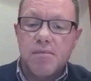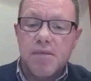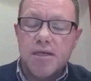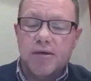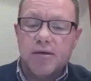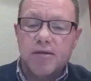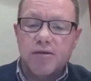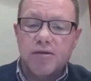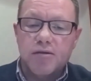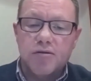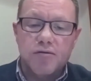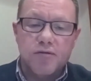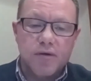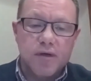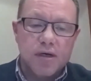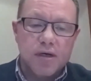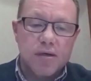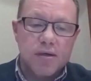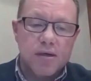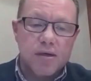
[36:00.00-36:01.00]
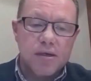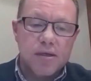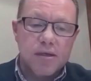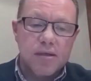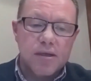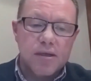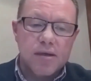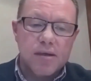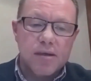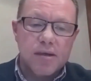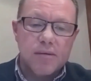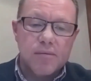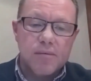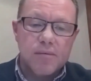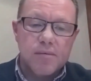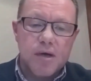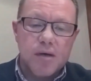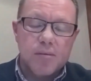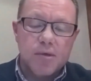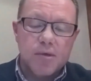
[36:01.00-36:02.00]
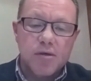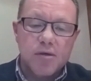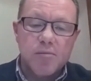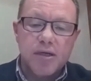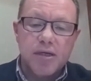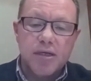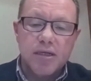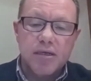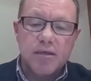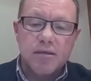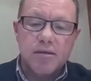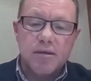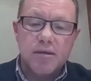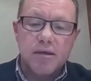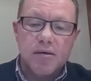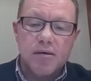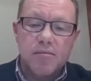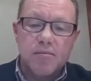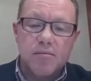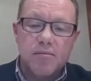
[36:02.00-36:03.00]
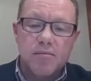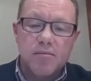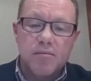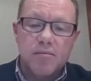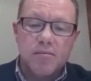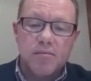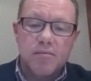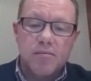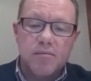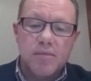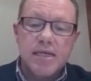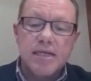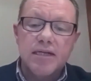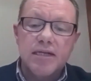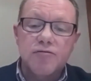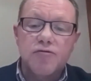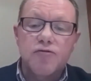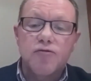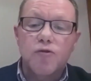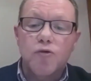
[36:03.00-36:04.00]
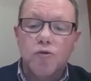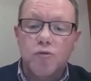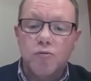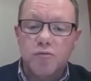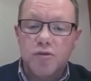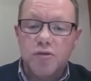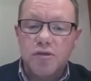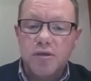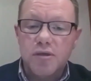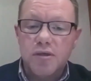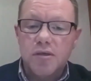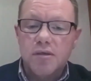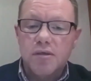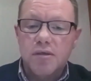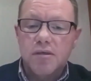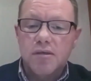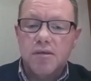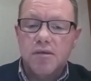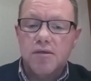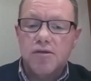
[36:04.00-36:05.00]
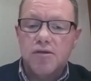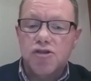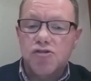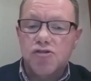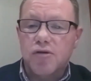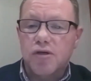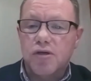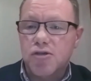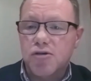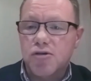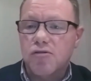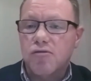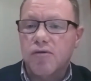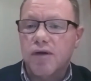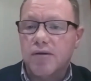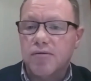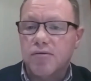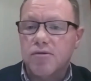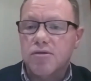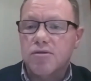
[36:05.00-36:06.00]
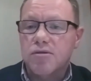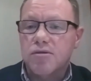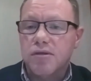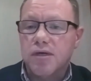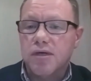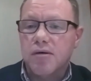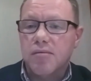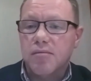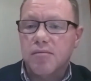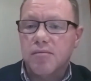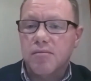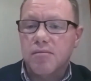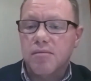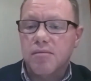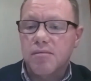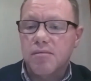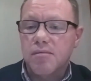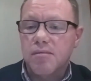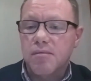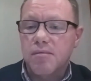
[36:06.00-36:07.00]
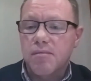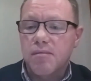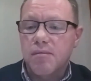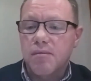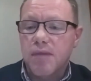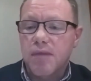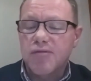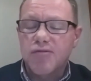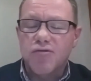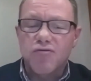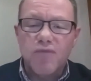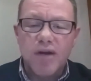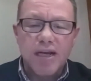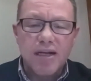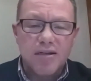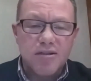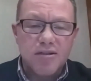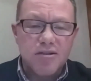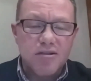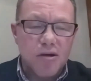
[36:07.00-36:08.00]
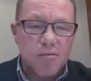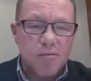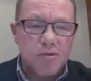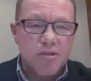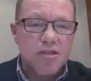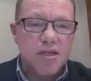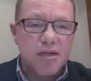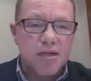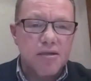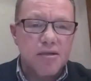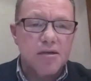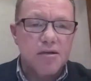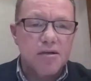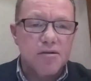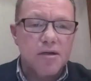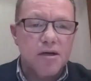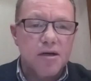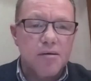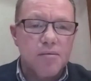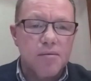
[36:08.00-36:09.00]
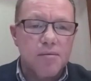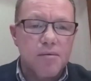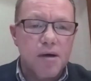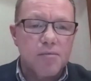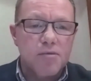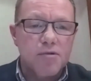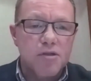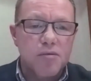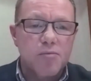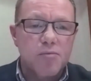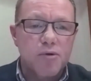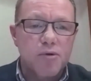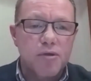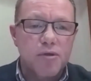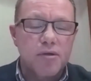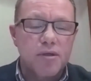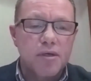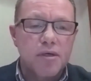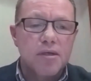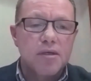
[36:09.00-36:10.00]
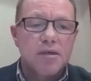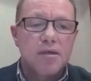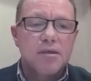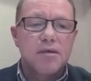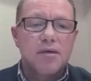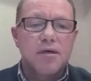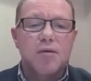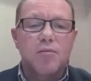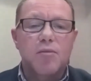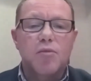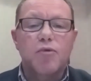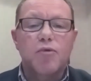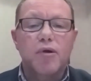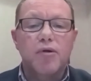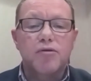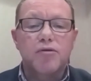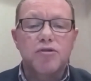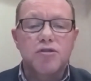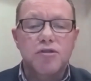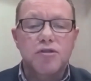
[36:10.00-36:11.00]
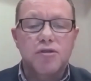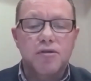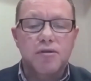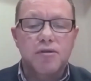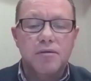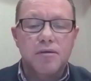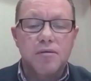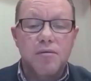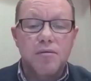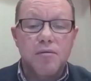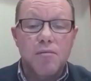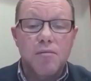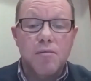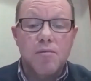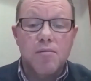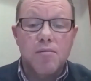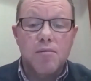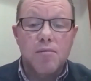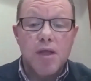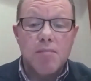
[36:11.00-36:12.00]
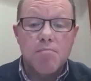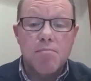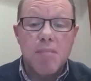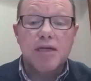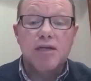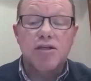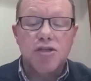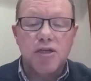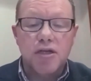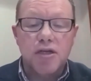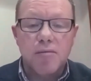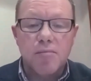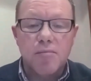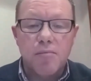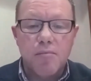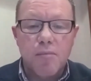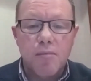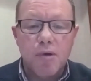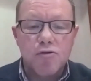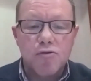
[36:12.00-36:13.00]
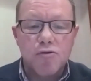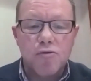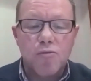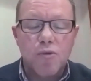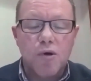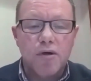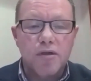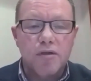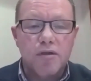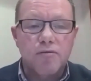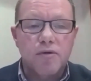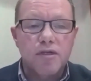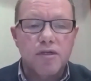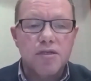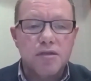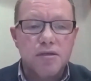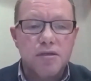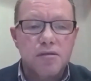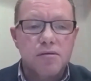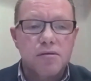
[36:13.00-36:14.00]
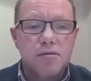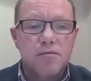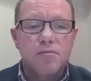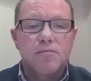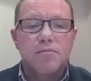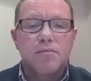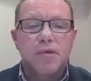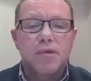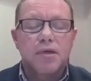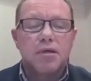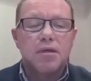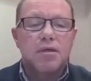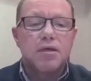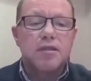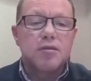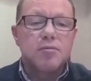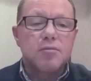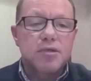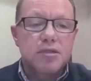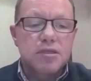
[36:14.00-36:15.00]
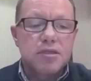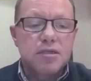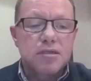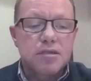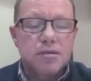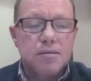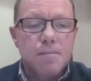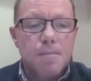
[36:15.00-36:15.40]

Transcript: of a completely ill-informed structure around even reckless, I would say, at some point, approach to managing a much more wider risk in the business.